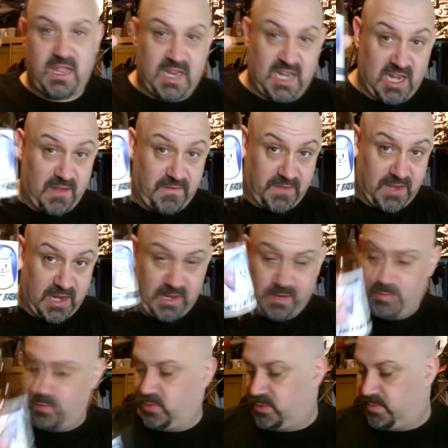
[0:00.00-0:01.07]
Love the
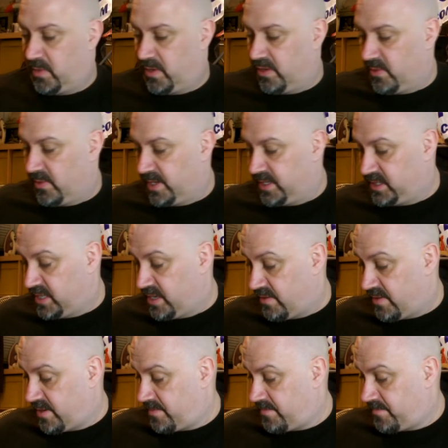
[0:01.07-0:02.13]
labels, by the way, Sarah.